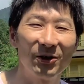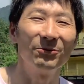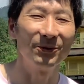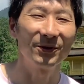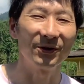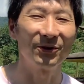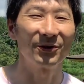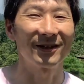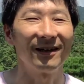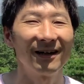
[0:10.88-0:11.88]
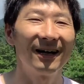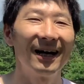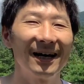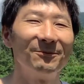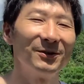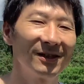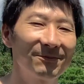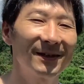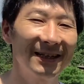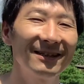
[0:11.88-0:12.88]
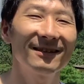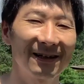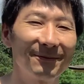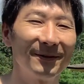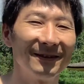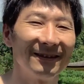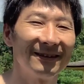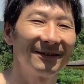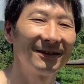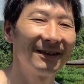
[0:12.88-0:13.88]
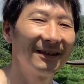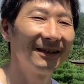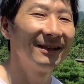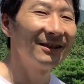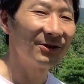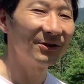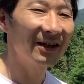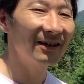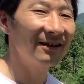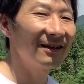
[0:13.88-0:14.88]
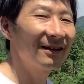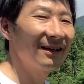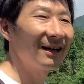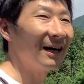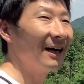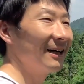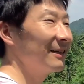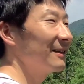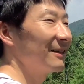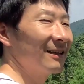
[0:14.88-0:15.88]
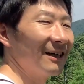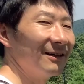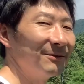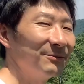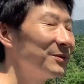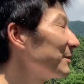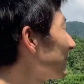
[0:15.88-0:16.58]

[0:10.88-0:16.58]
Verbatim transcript: of Suikoushya. I am Japanese carpenter. Today, I come